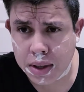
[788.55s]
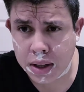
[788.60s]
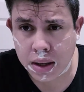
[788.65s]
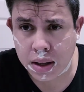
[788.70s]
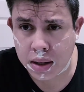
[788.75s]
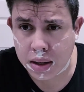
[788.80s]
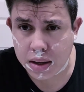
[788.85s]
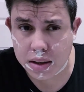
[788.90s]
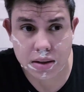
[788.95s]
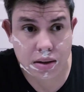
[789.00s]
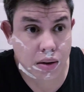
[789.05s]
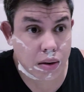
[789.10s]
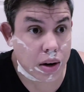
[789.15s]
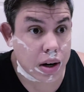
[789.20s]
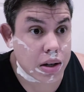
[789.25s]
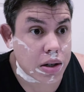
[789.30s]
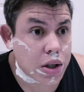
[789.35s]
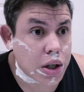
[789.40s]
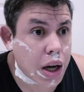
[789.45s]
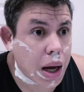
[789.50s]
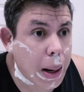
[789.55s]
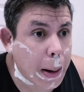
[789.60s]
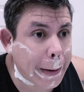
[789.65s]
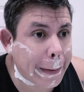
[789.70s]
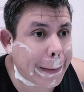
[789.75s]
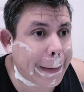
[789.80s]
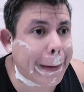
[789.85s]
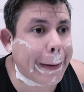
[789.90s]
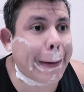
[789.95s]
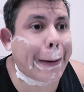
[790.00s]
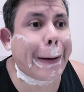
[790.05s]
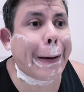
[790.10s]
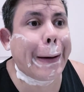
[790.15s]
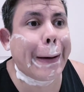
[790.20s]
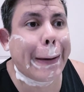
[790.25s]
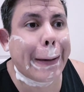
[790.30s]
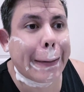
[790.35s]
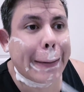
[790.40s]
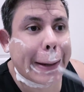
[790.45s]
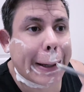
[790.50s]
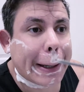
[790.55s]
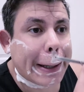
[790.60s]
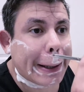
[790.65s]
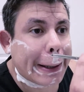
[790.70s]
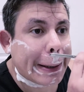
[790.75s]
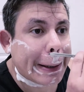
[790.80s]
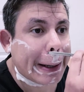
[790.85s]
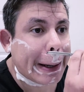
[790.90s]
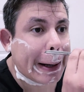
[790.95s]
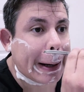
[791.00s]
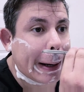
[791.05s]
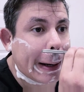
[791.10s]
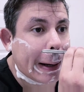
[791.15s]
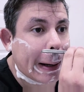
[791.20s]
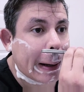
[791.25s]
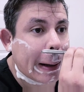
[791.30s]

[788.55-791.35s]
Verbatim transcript: It has a great shape. Look at this guy.